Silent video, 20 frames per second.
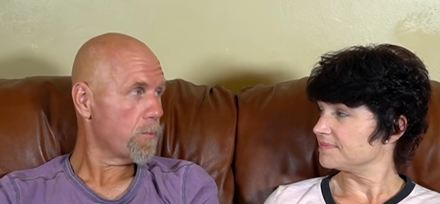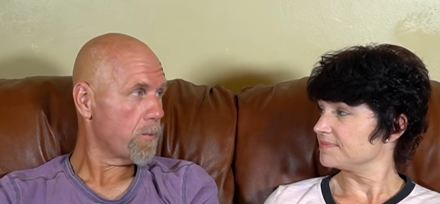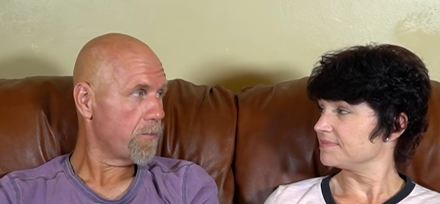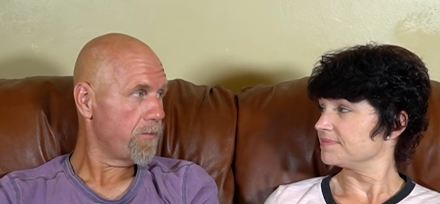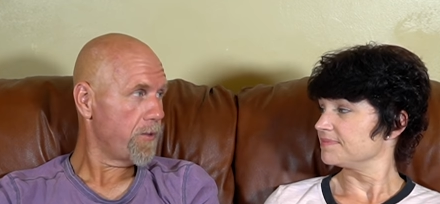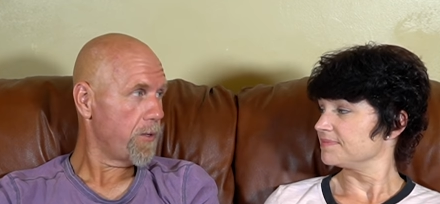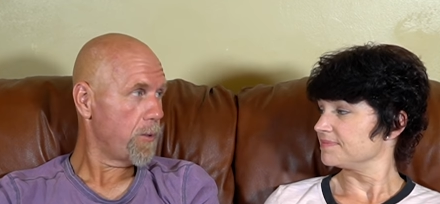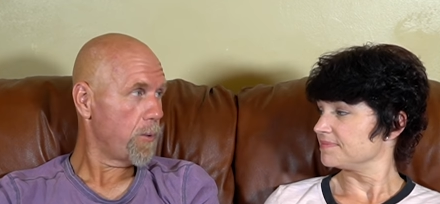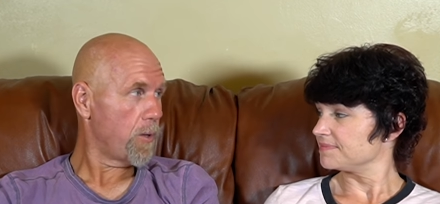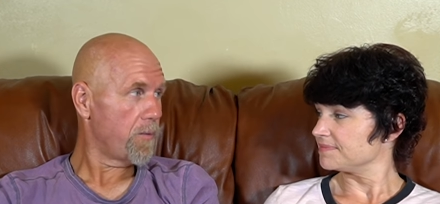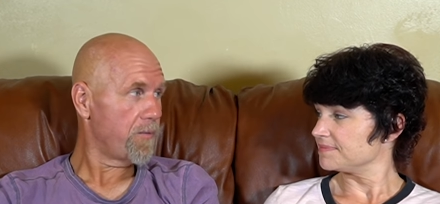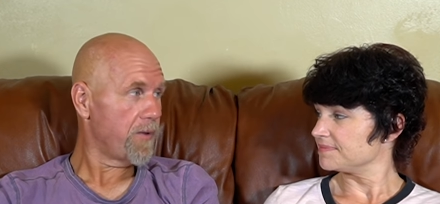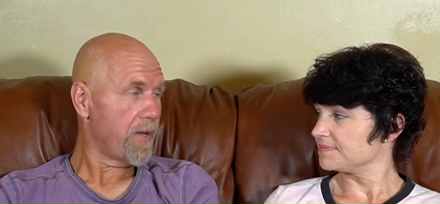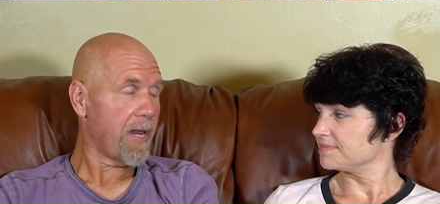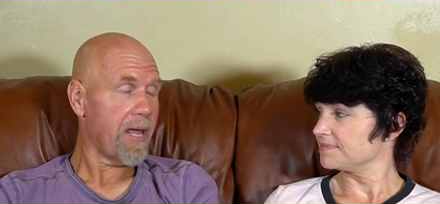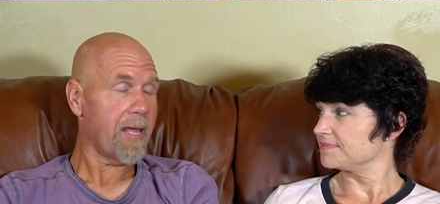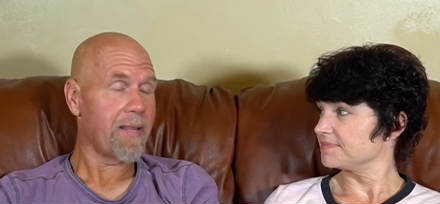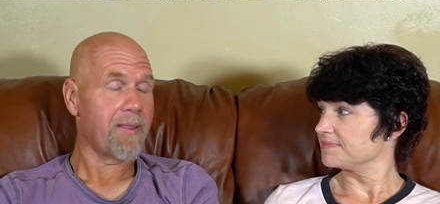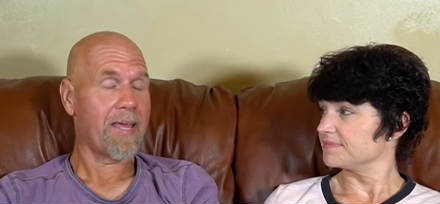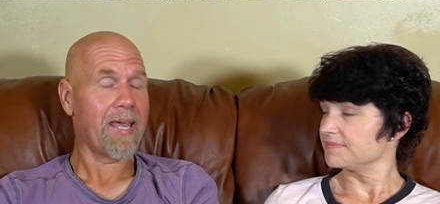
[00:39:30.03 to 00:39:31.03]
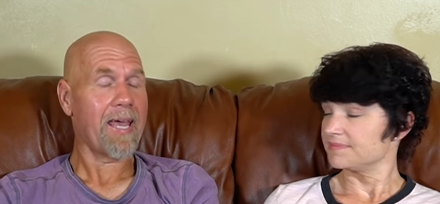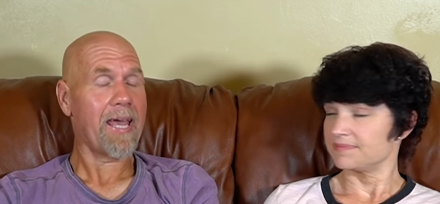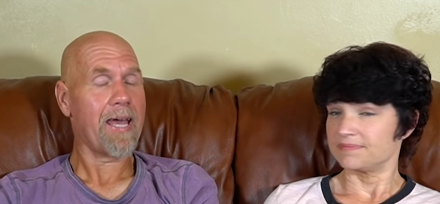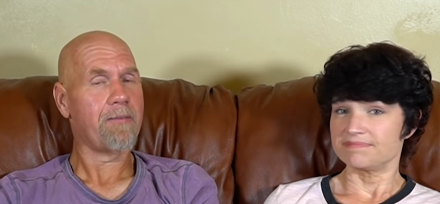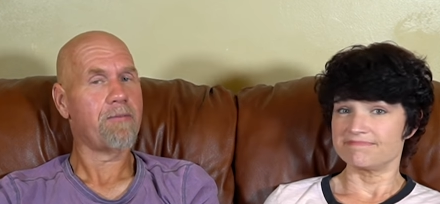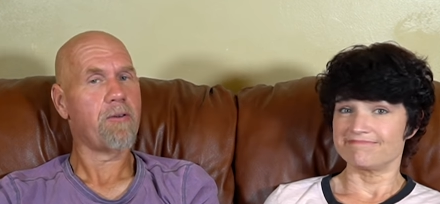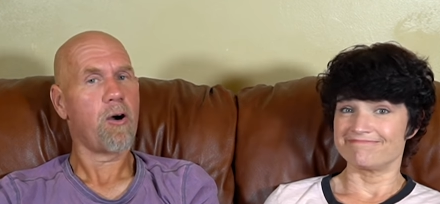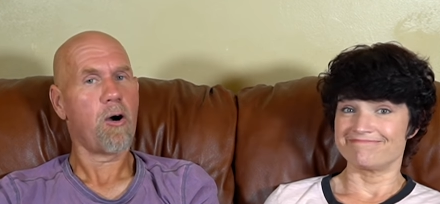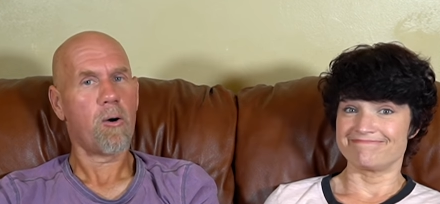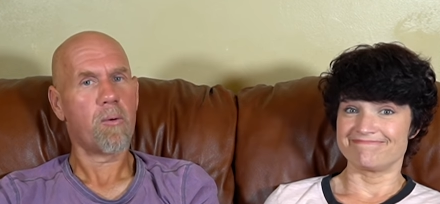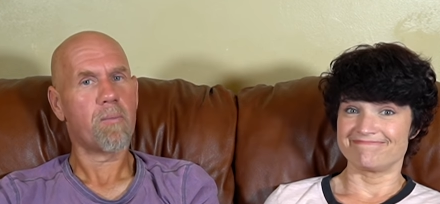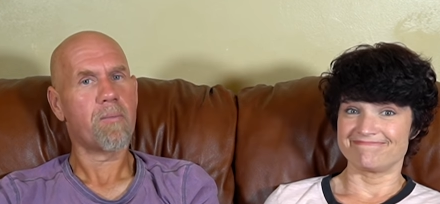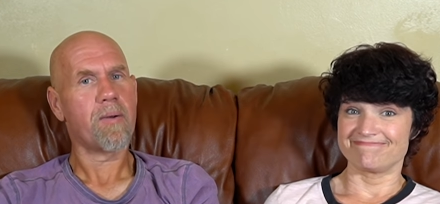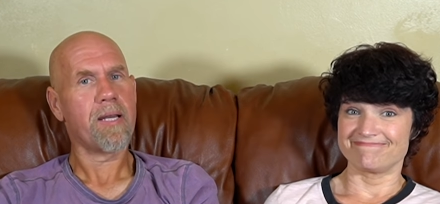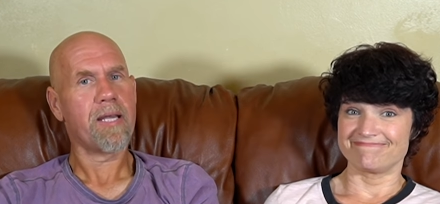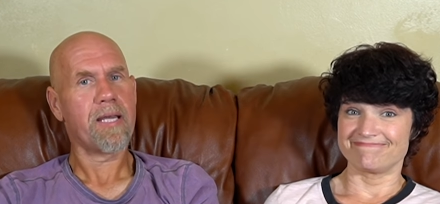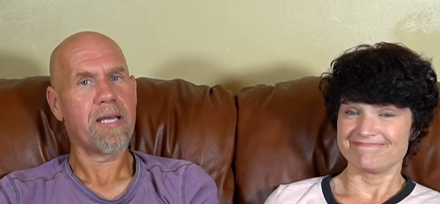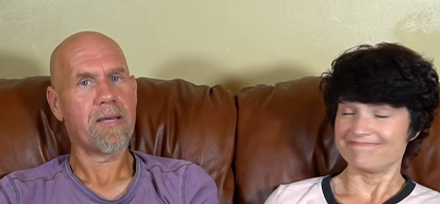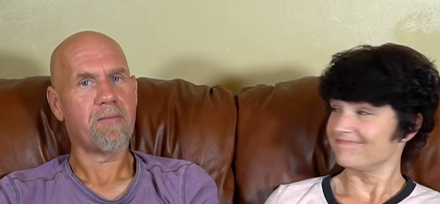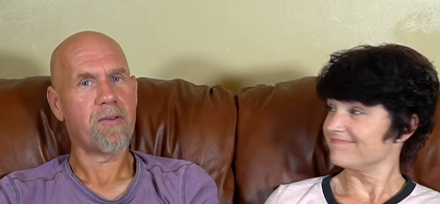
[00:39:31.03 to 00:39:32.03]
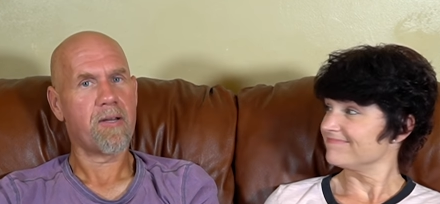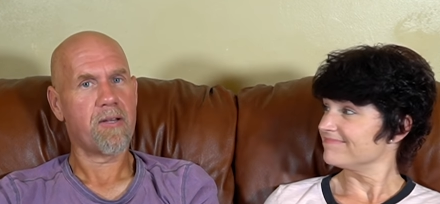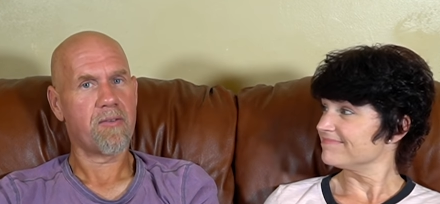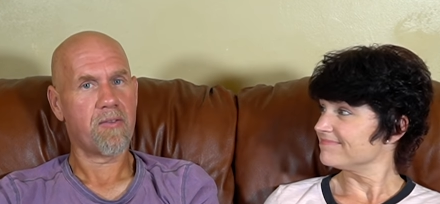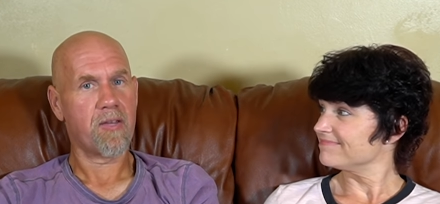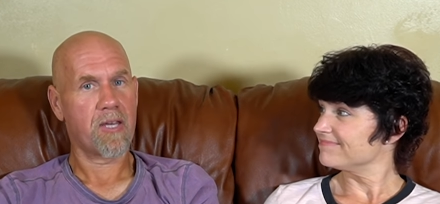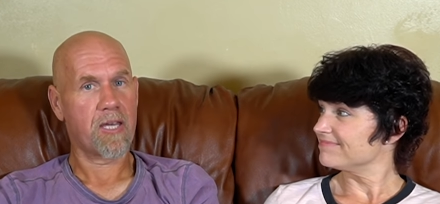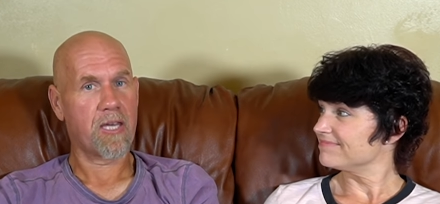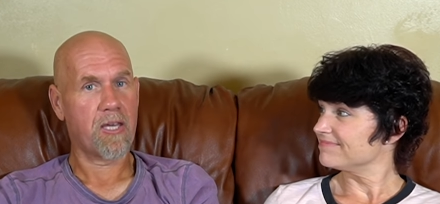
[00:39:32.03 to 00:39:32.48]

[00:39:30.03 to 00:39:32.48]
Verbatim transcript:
Speaker 1: review of it. And they have already given us a